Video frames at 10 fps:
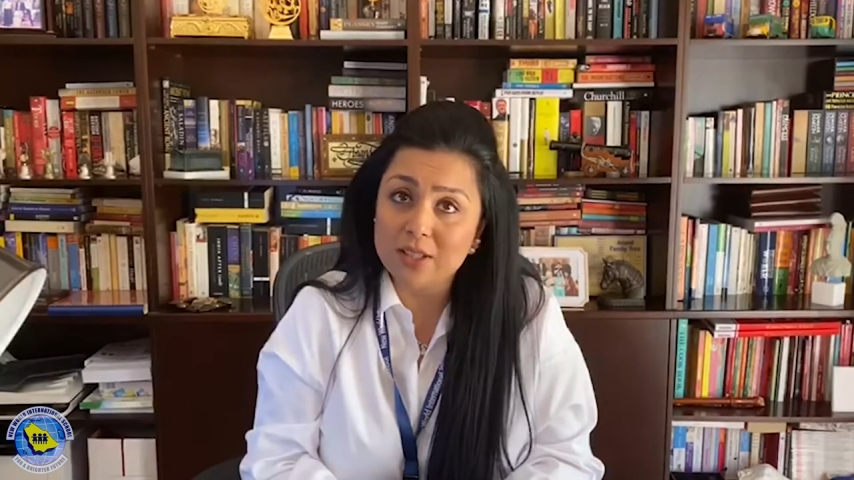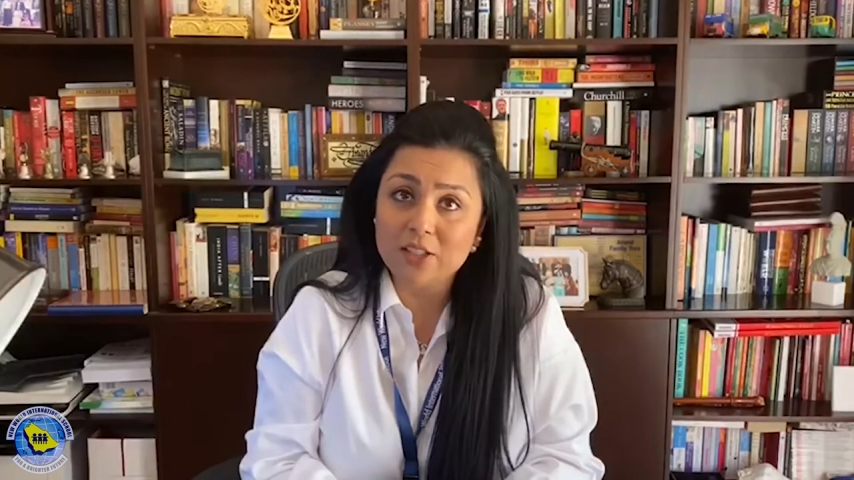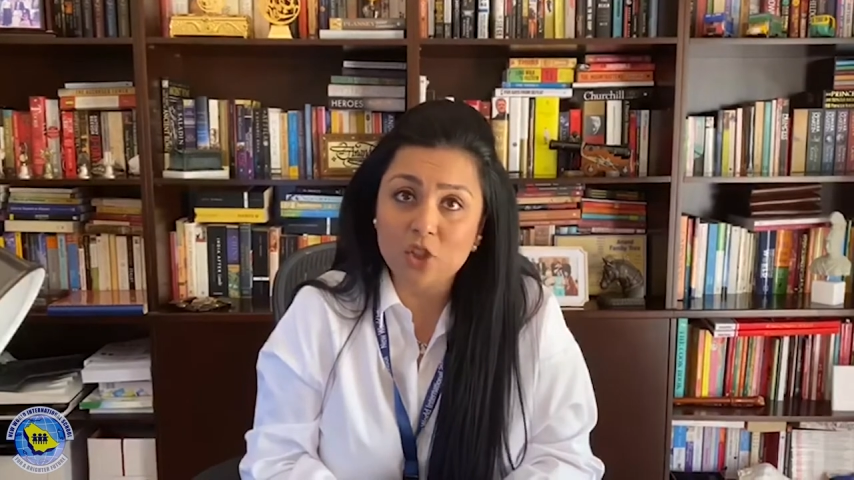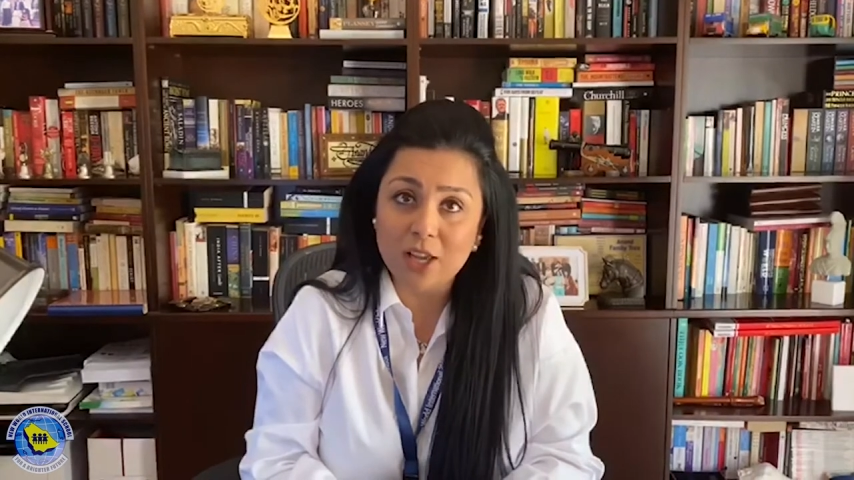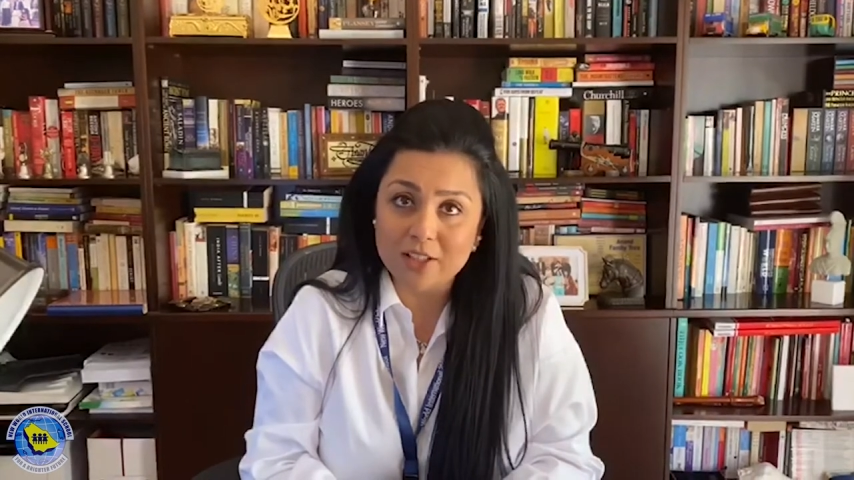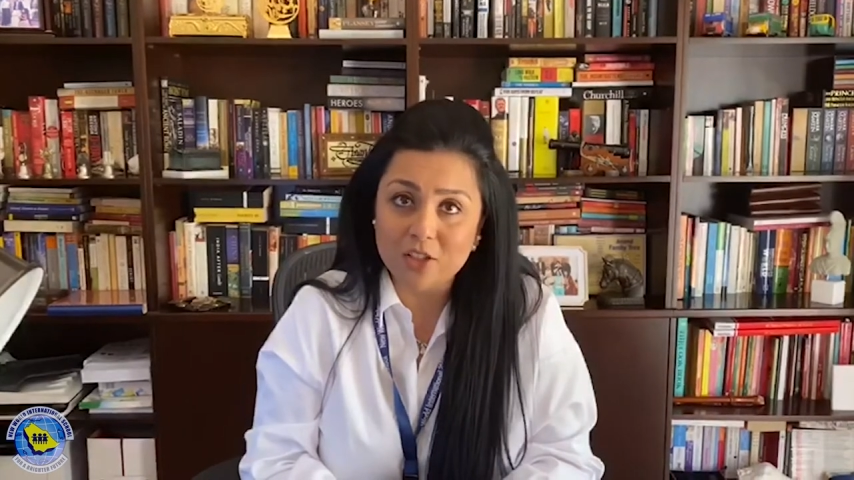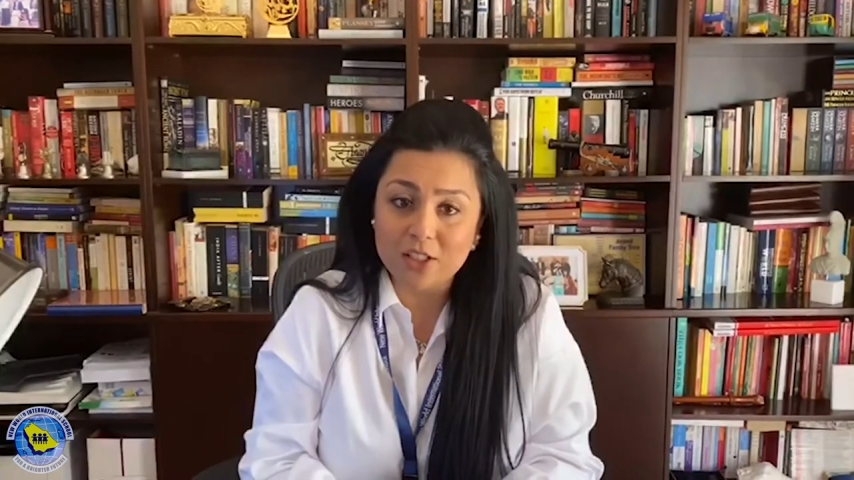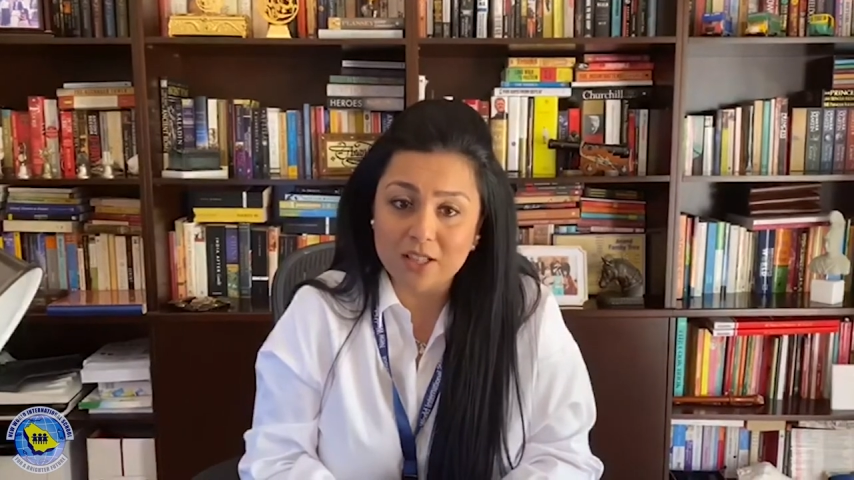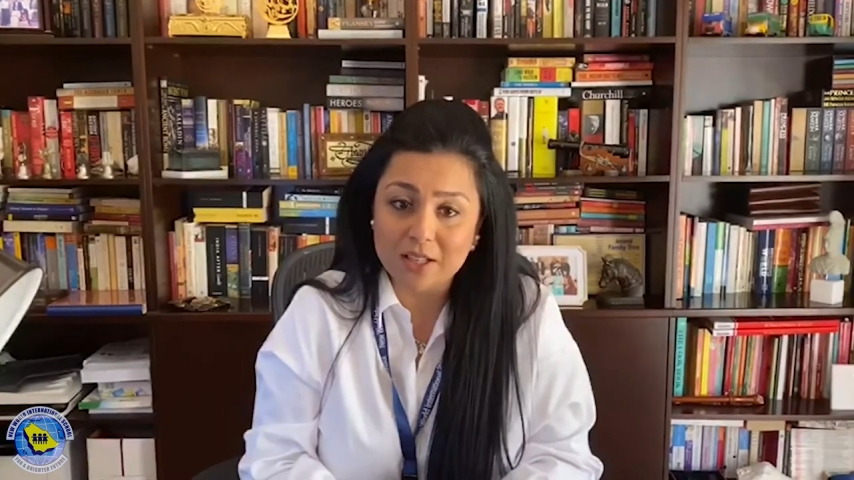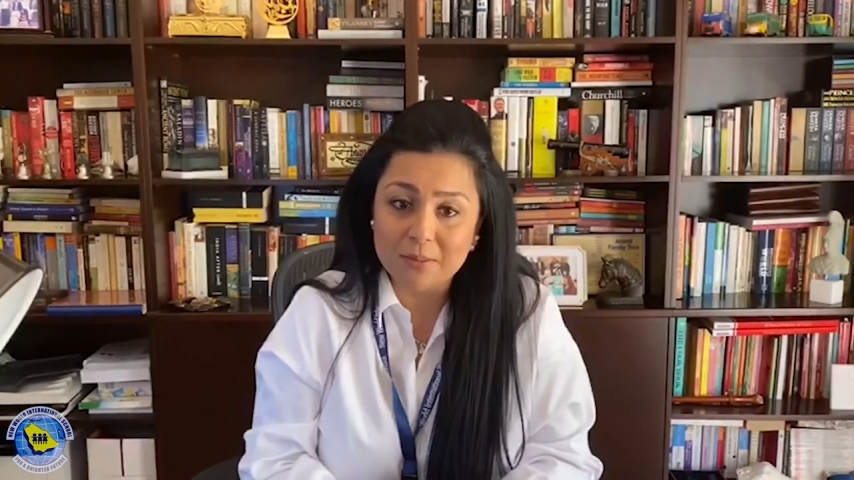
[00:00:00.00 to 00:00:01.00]
these
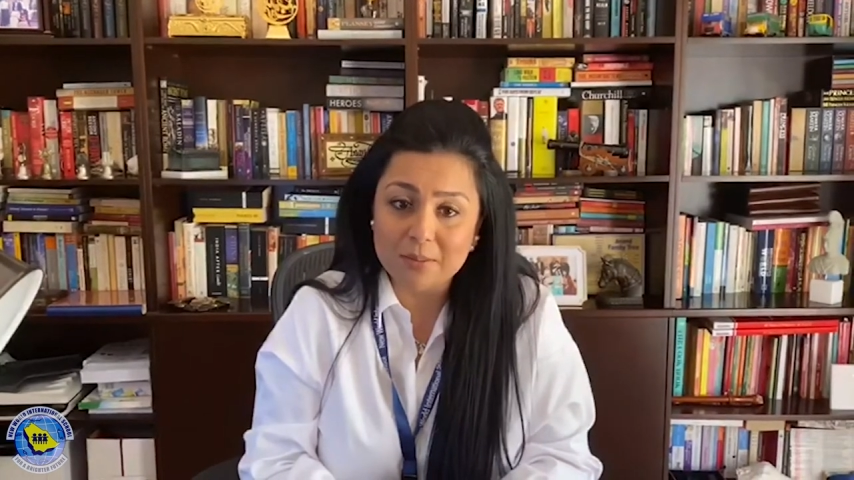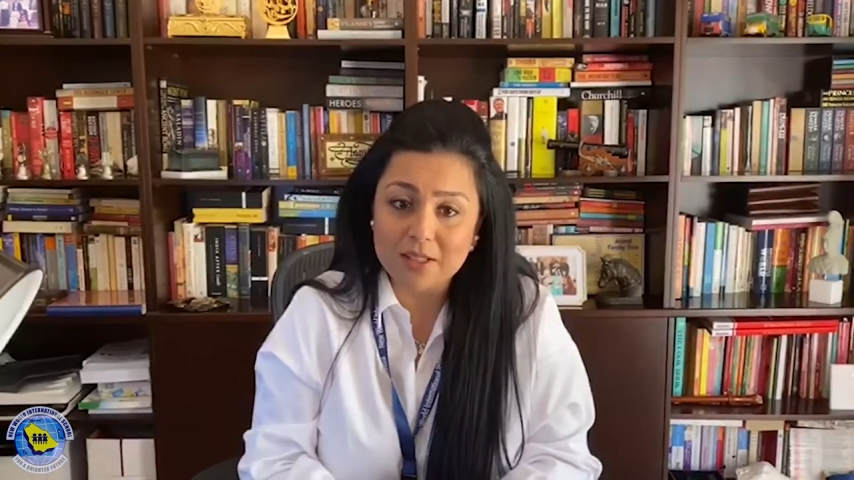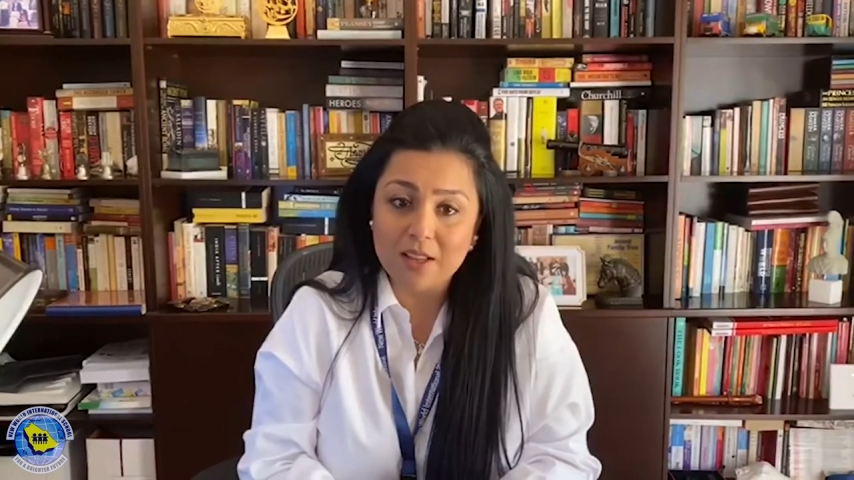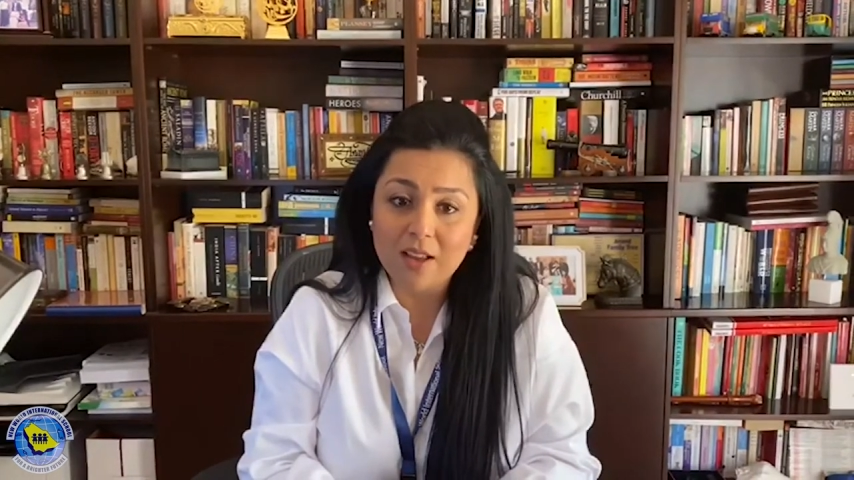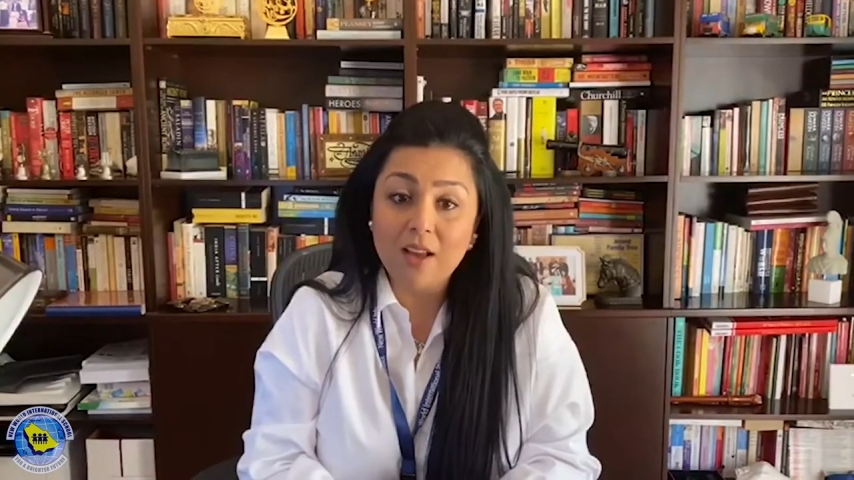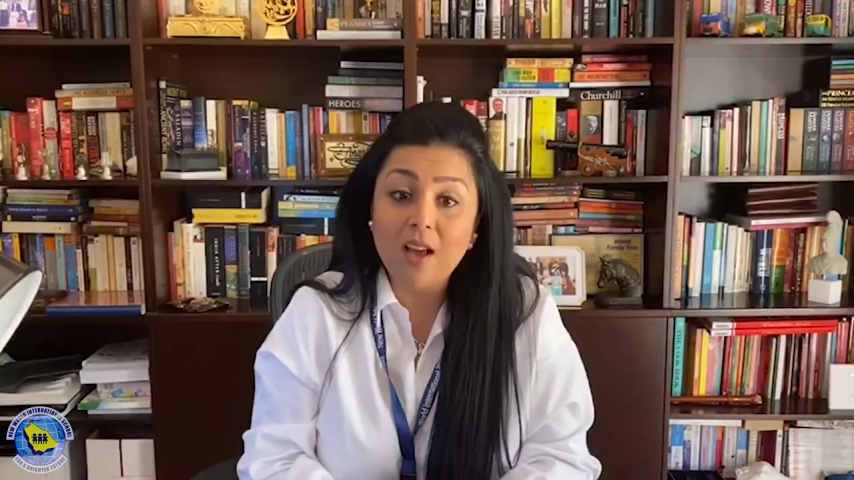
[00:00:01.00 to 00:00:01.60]
challenging times.